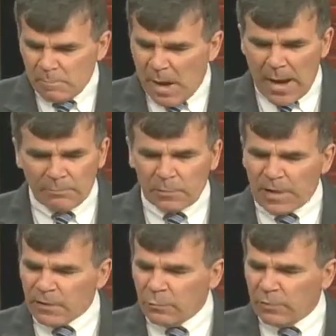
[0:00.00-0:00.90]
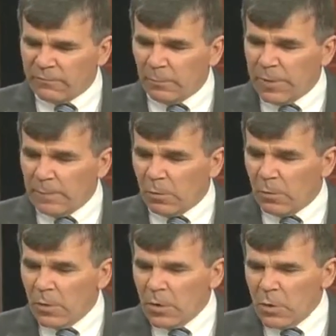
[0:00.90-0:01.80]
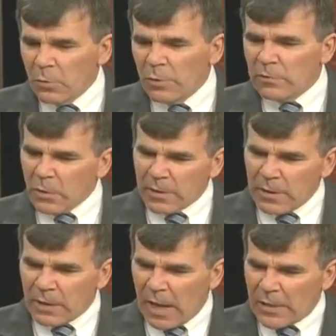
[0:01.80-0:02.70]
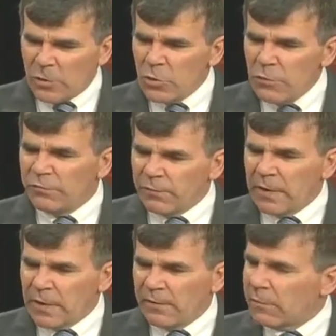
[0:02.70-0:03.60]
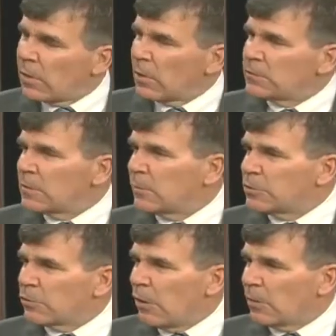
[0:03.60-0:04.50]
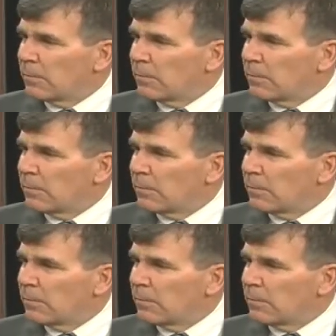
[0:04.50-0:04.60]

um, lots of wonderful people, we started a, a new funding effort called Summer Strong,